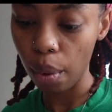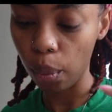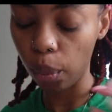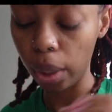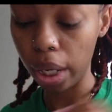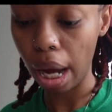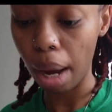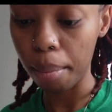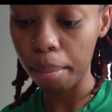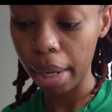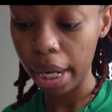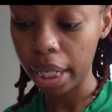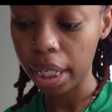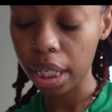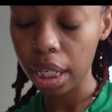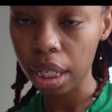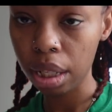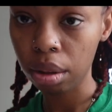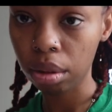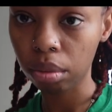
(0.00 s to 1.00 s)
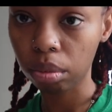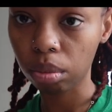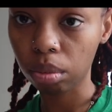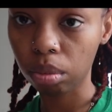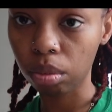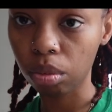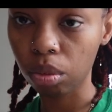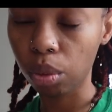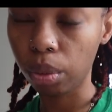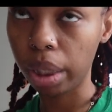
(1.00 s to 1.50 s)
When I'm making
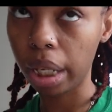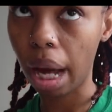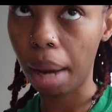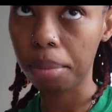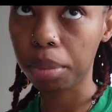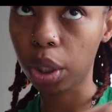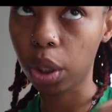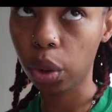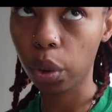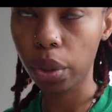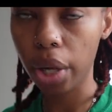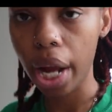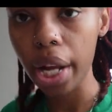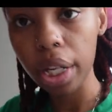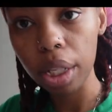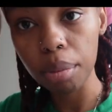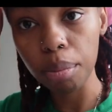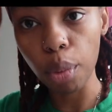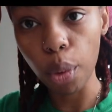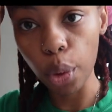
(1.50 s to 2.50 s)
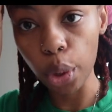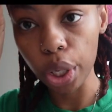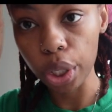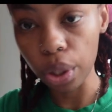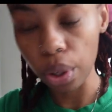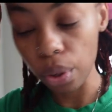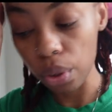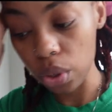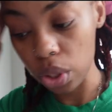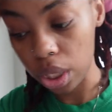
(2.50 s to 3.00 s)
when I'm creating more
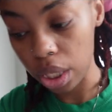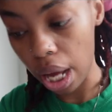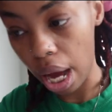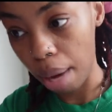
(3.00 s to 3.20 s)
goals,